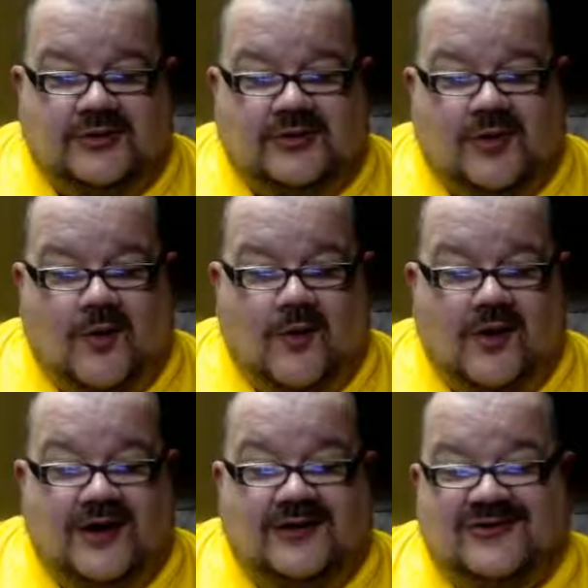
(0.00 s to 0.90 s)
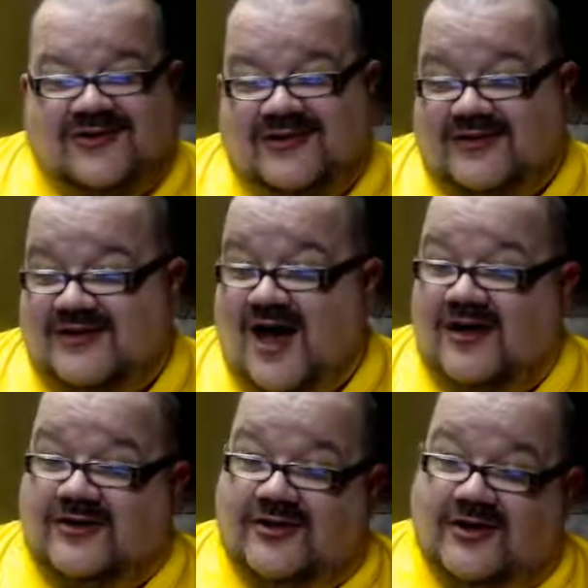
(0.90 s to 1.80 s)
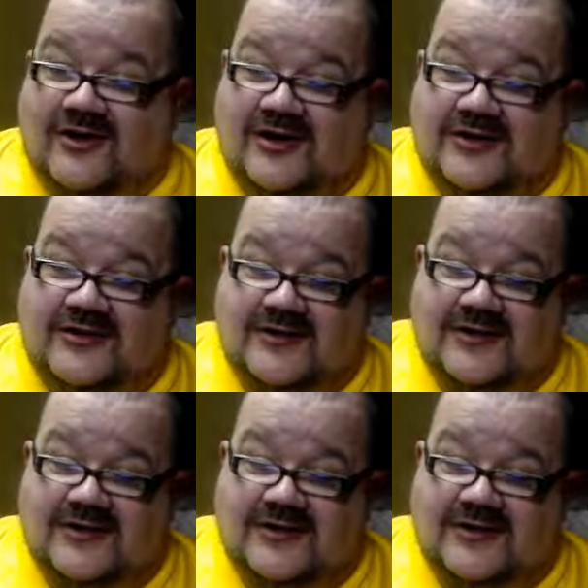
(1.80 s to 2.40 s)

and orange is not good.